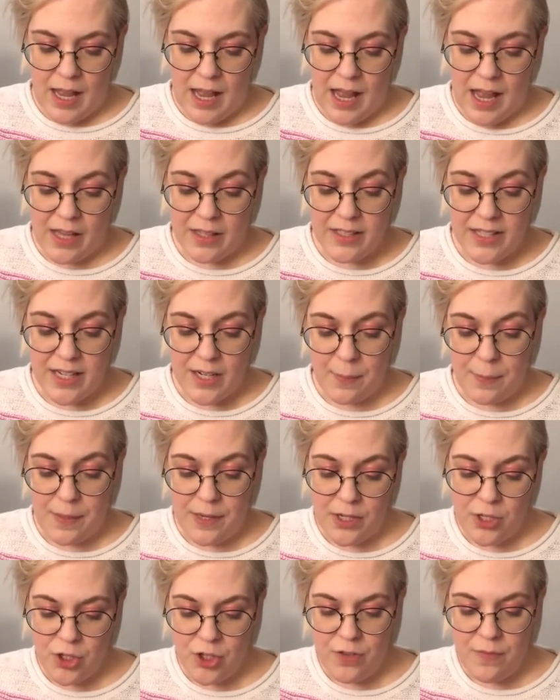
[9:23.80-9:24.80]
"I'll take a
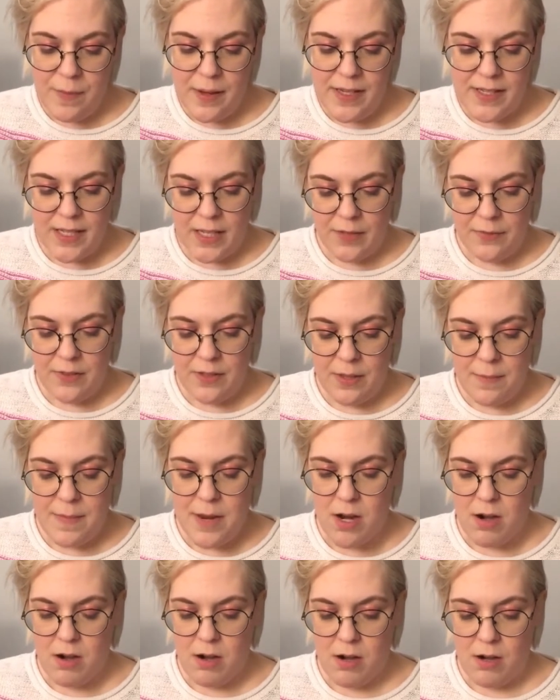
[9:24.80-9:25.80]
picture of myself in the
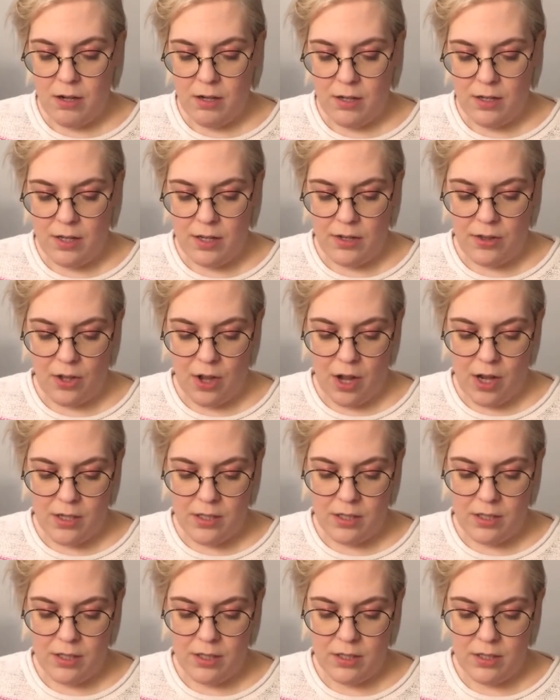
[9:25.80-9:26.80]
mirror," he
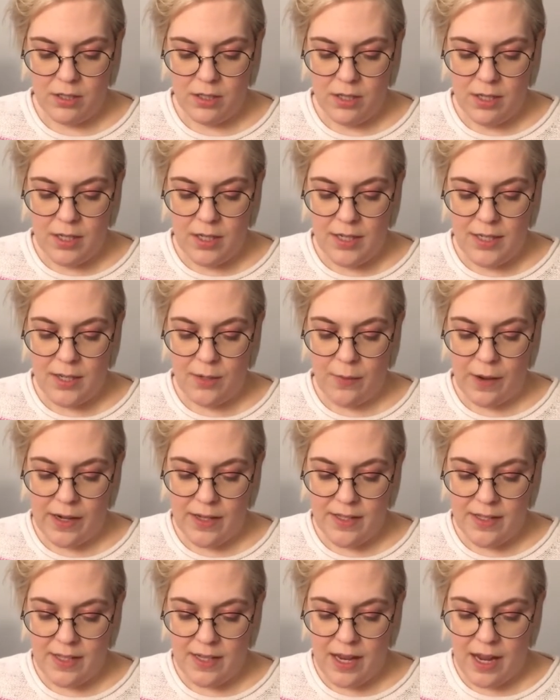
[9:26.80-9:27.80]
thought. He
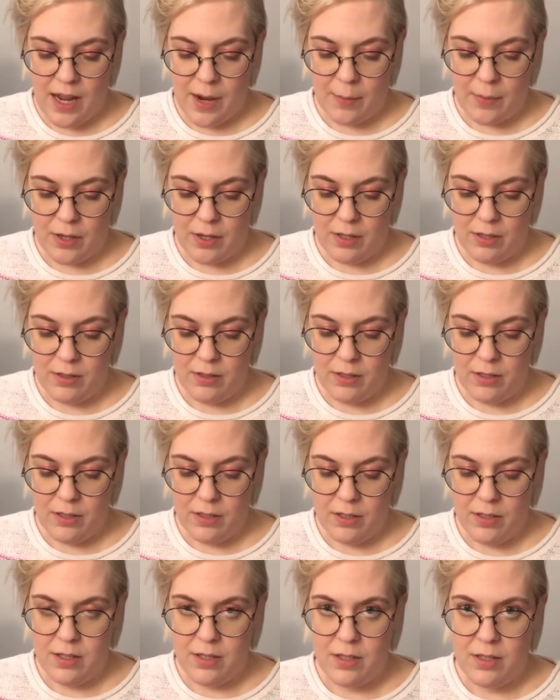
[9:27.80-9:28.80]
raised the camera,
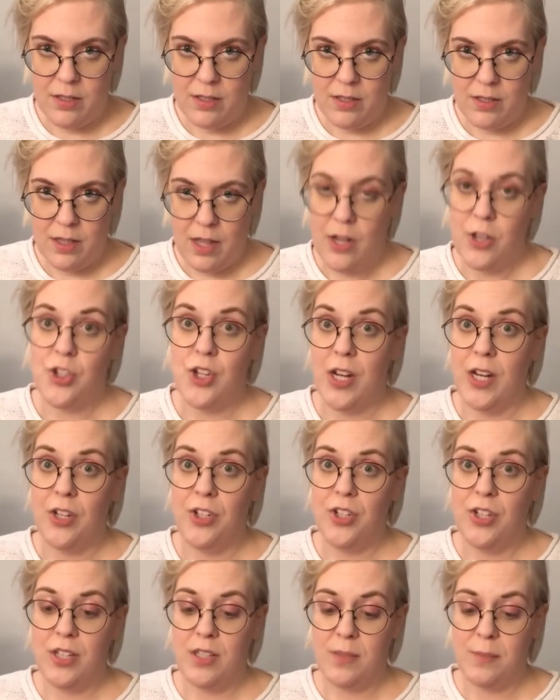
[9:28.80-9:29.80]
then
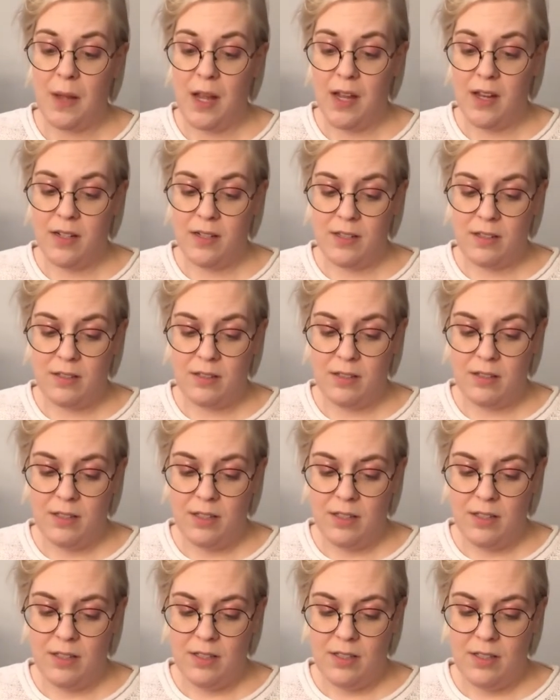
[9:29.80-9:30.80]
changed his mind.
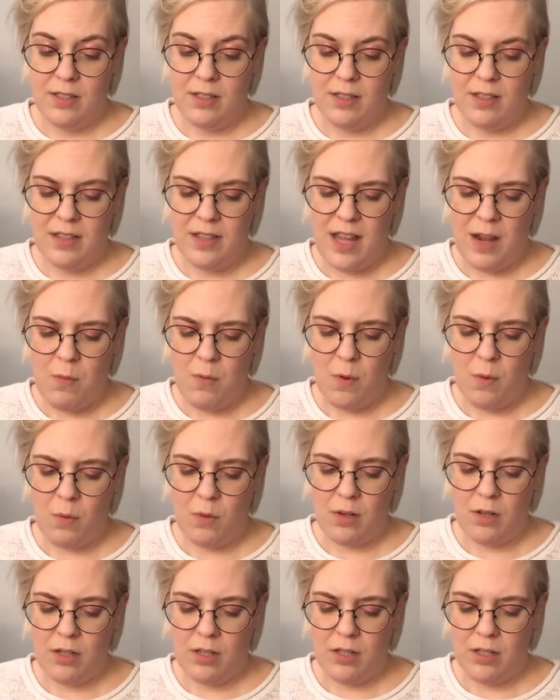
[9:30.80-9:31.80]
That won't
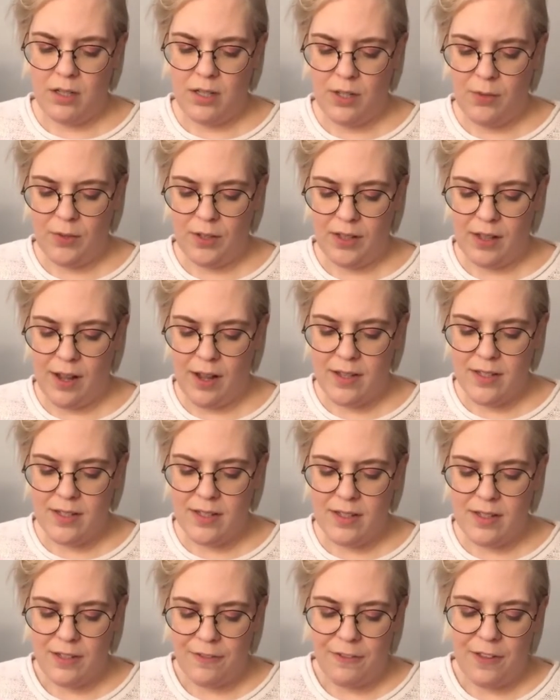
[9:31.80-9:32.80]
work, he realized.
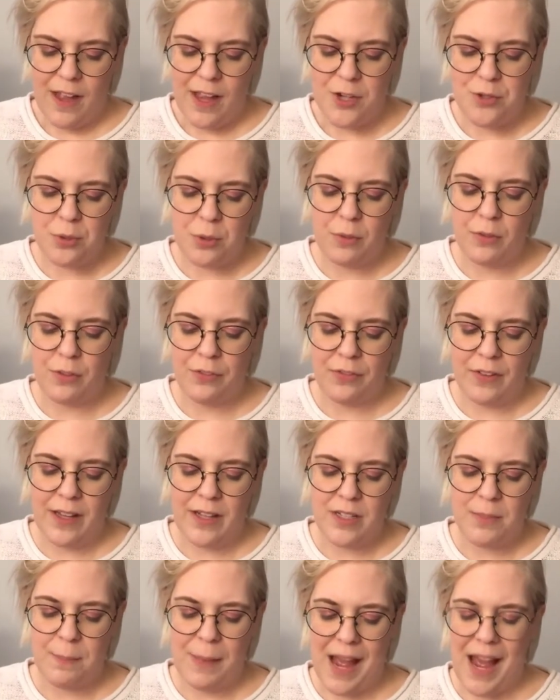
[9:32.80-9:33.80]
The flash will
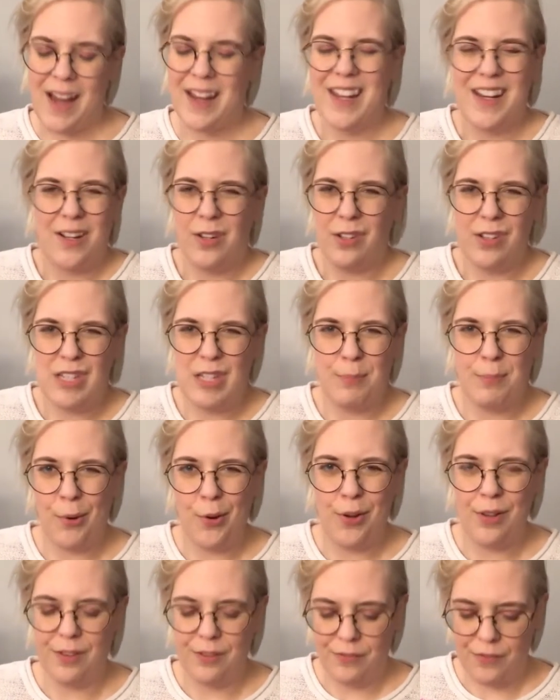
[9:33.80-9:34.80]
reflect back and it'll
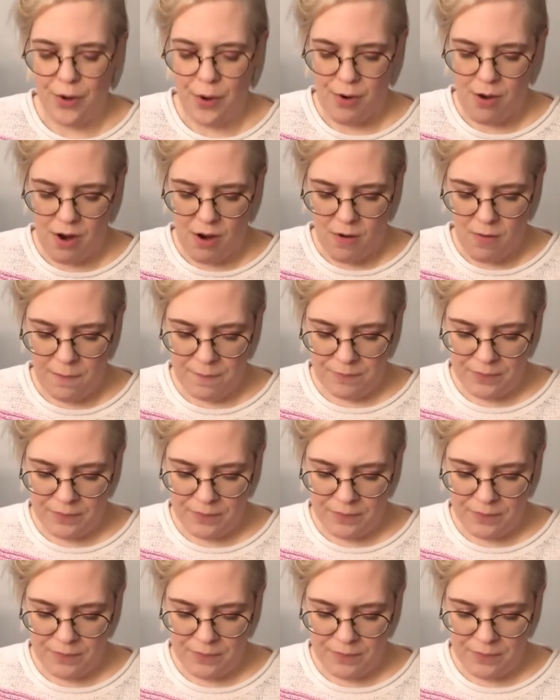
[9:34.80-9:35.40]
spoil the photo.